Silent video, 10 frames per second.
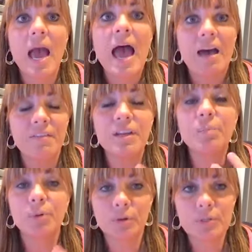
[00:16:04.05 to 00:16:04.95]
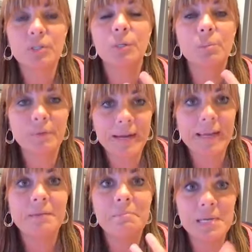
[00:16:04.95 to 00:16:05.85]
having a personal
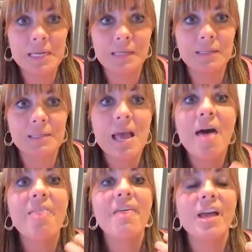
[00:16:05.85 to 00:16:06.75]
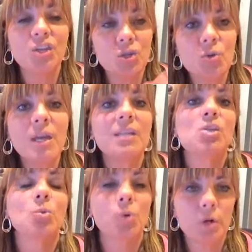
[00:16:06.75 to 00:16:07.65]
brand means that you get
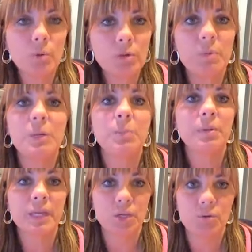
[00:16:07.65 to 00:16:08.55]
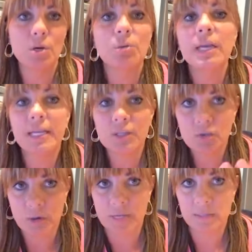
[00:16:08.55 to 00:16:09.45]
to work with people that you know, like, and
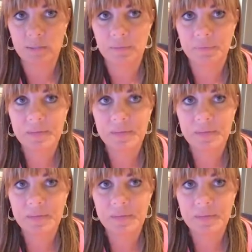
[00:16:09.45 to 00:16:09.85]
trust,